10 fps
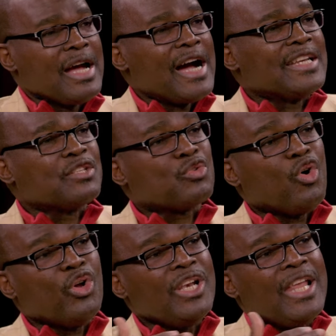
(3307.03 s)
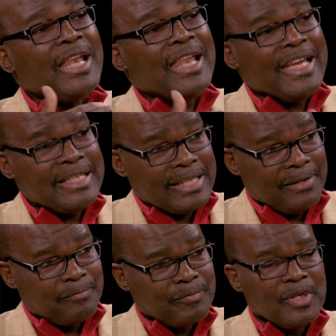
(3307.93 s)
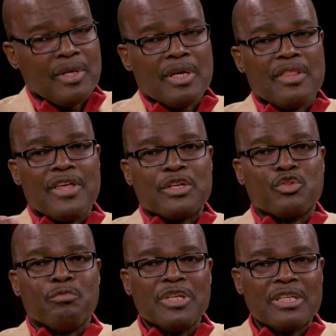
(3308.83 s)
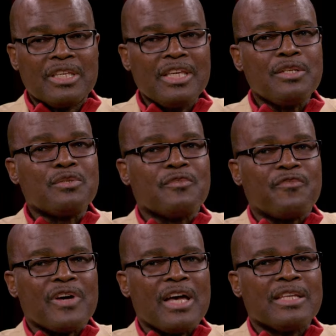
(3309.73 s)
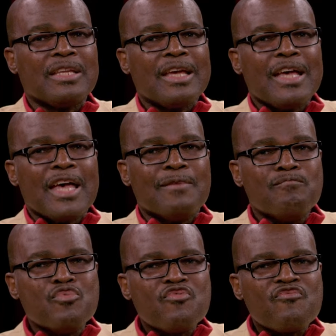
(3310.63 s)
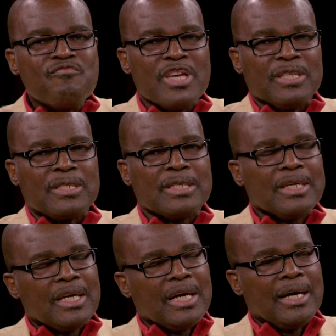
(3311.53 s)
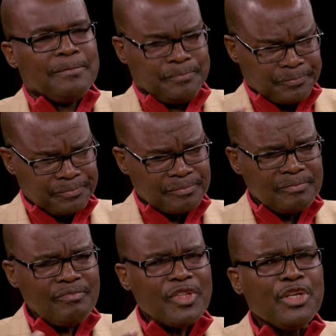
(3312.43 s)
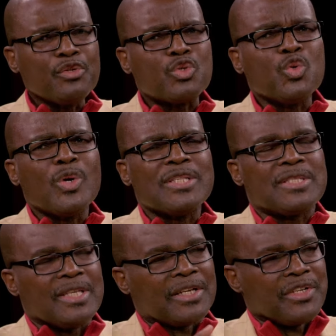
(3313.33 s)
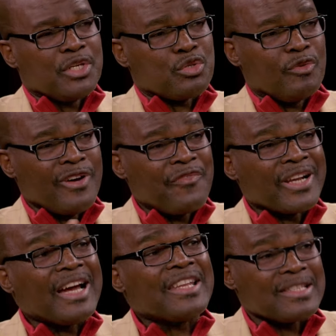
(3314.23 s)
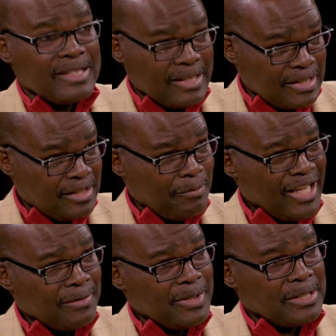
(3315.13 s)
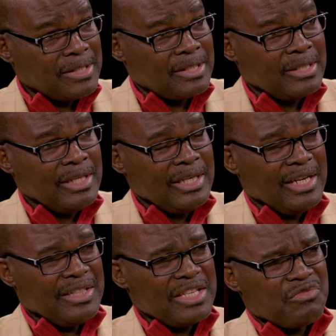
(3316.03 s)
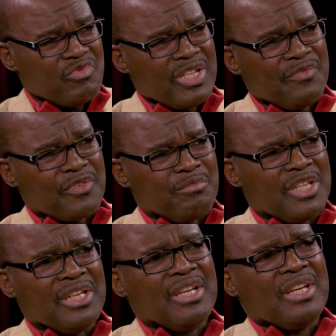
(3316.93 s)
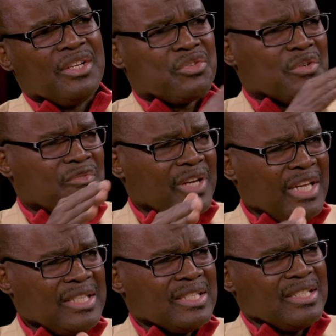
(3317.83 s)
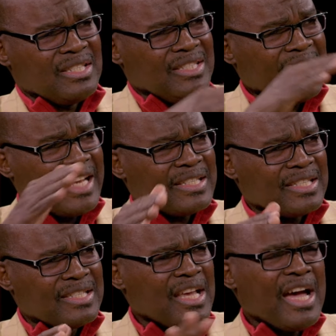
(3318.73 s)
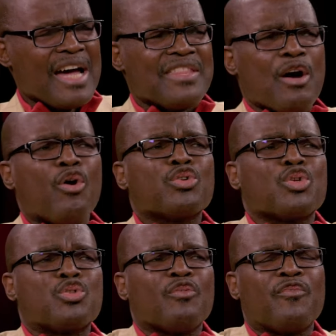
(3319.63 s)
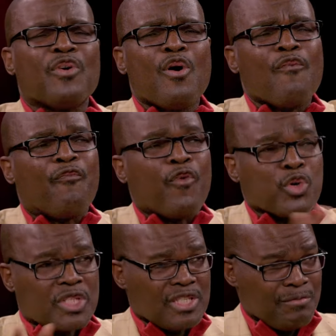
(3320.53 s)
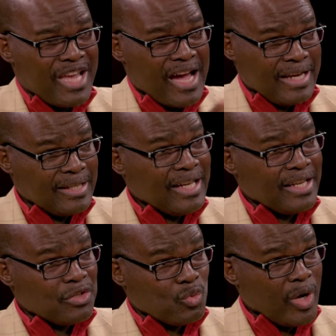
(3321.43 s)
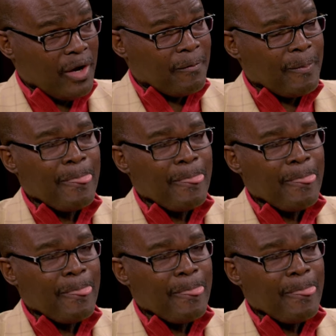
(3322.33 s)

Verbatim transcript: And it's only later that you begin to find a movement uh, you know, towards the creation of Africana studies departments. Mm -hmm. And that's really from the sort of 80s, 90s. Onwards. And there are all sorts of forces behind that as mm -hmm. well.